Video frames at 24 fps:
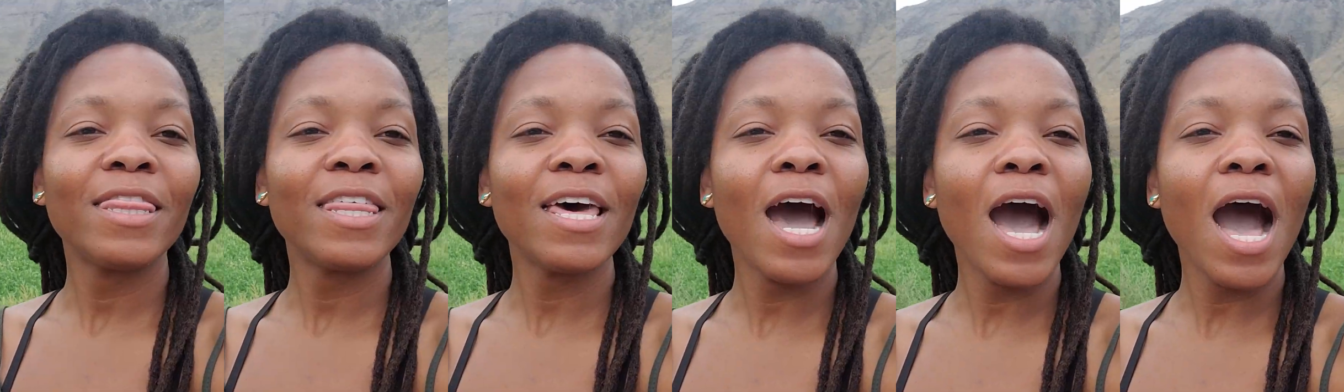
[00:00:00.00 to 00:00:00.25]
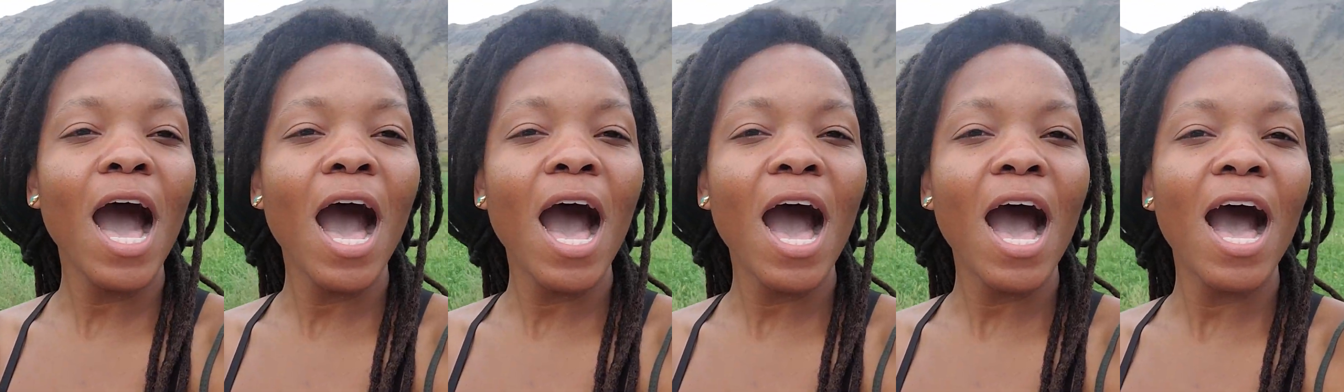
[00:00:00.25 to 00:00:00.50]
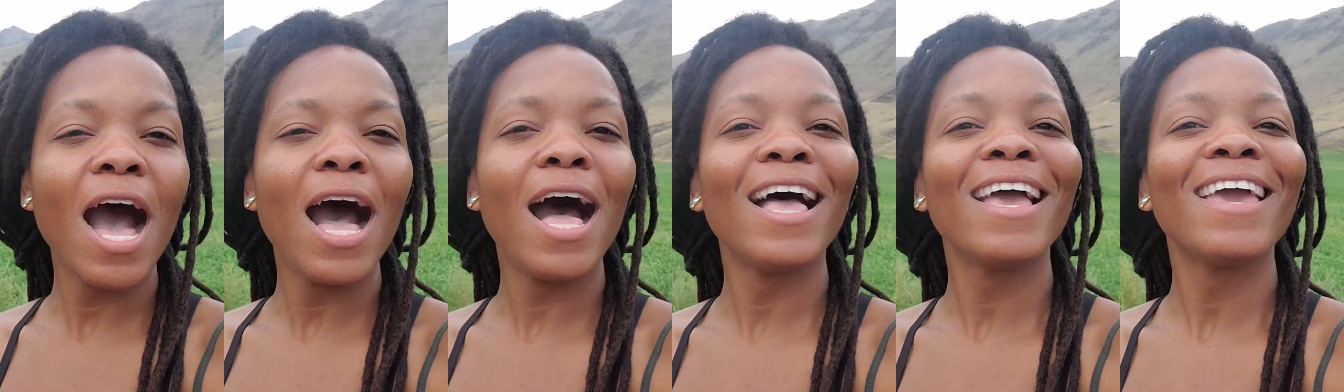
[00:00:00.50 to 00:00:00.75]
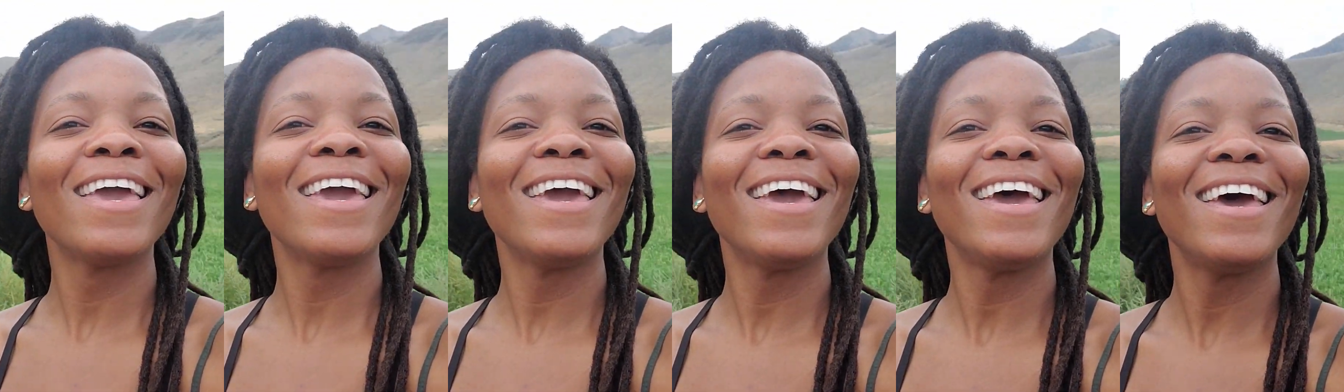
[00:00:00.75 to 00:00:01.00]
The
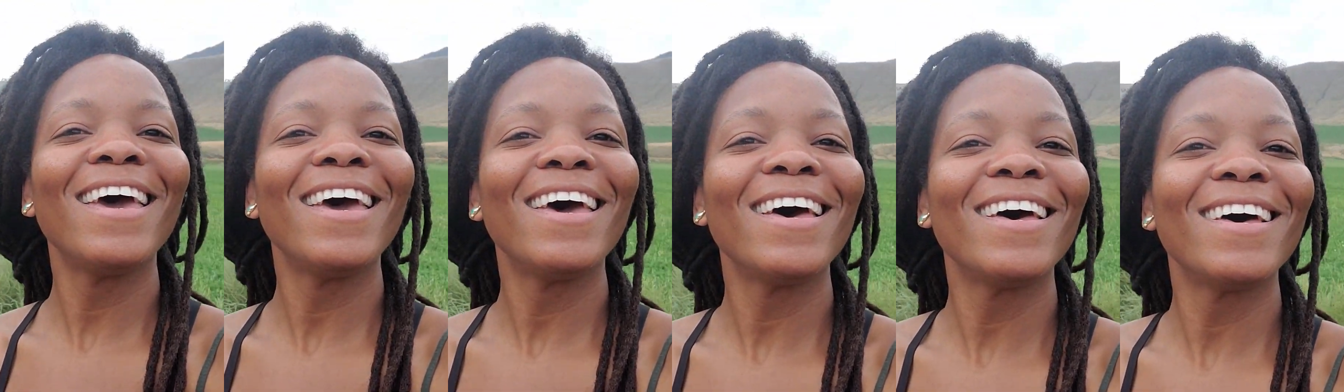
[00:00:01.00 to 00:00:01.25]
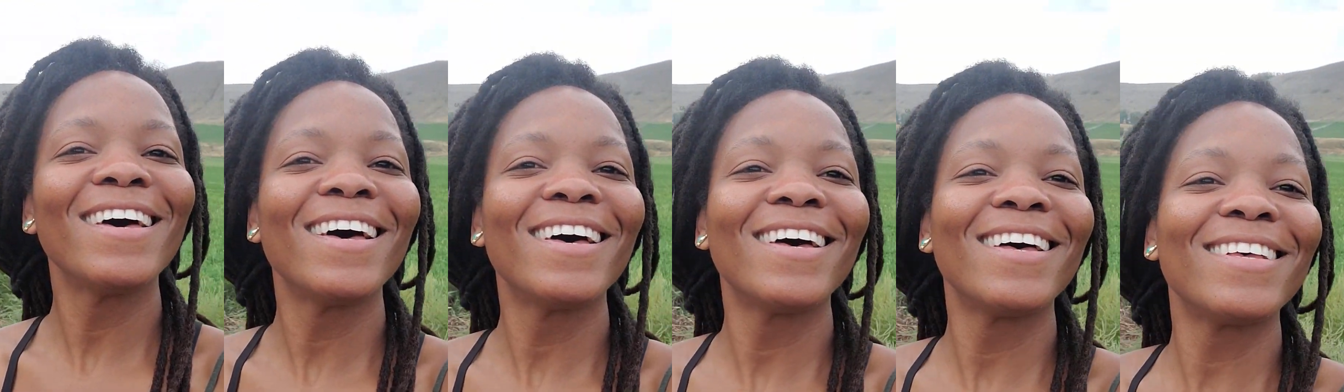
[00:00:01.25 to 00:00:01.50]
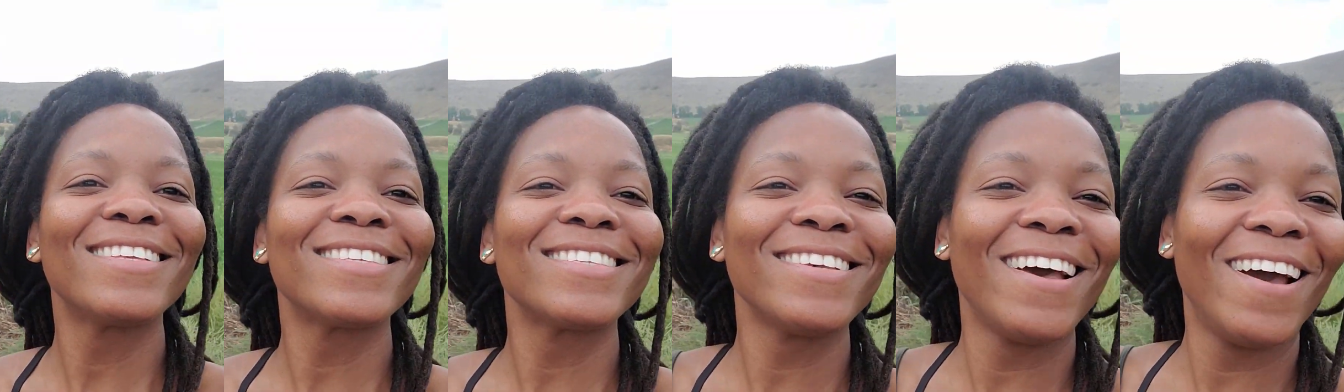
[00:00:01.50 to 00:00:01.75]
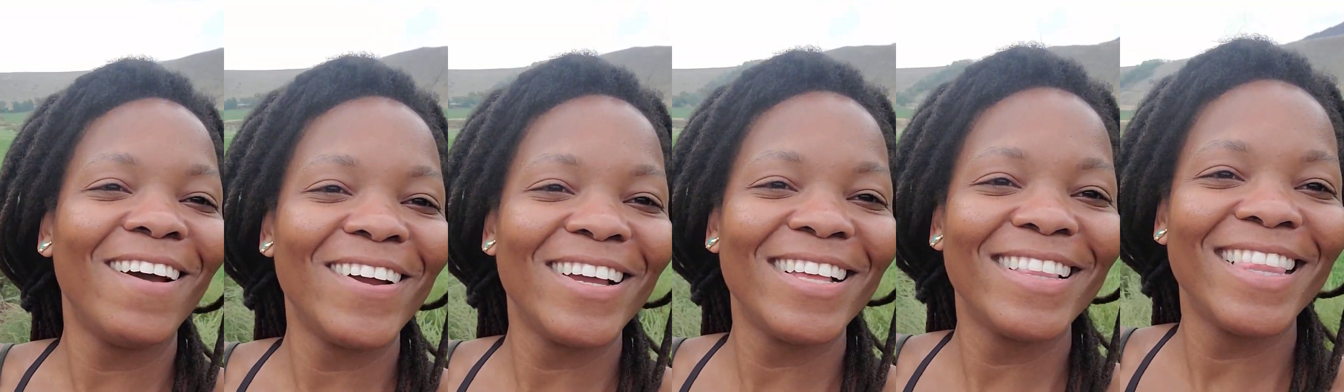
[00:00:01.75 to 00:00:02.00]
hills
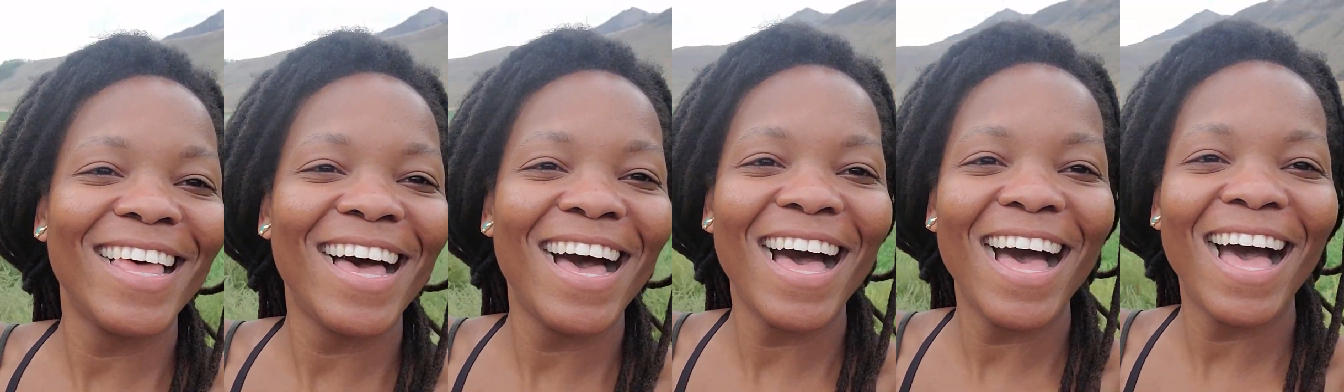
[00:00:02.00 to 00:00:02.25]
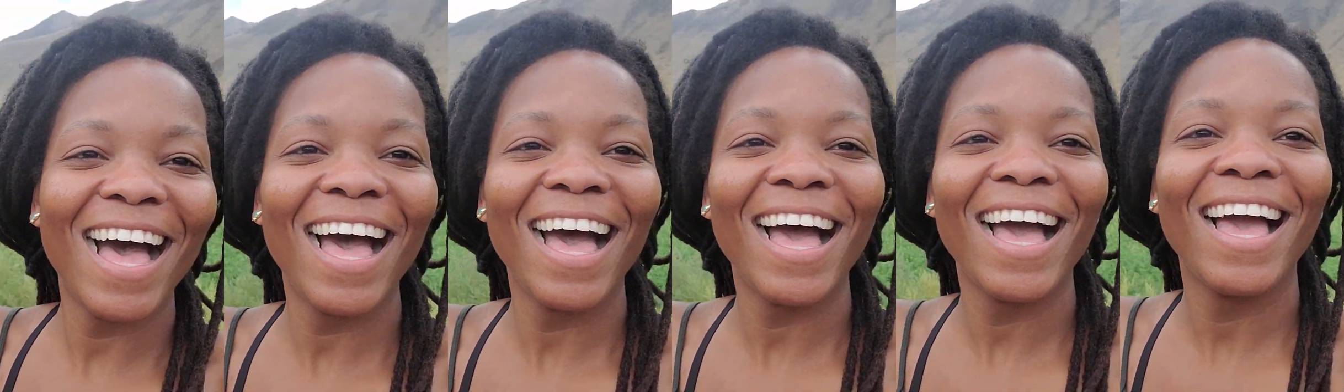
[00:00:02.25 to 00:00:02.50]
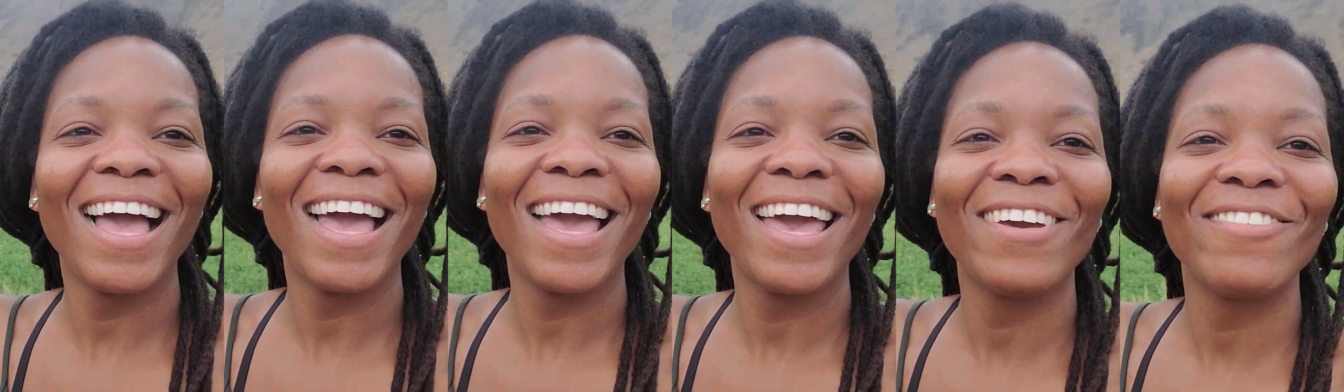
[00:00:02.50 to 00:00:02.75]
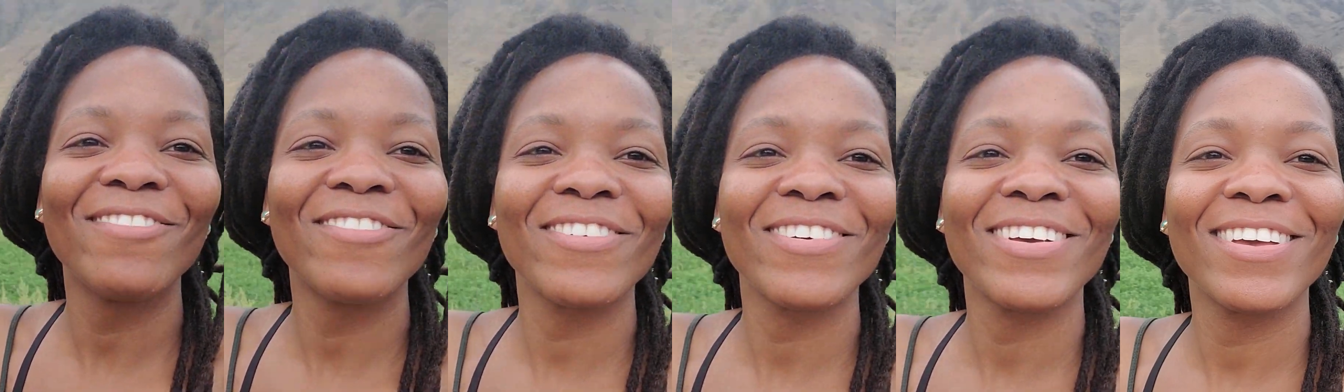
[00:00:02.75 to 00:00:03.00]
are alive.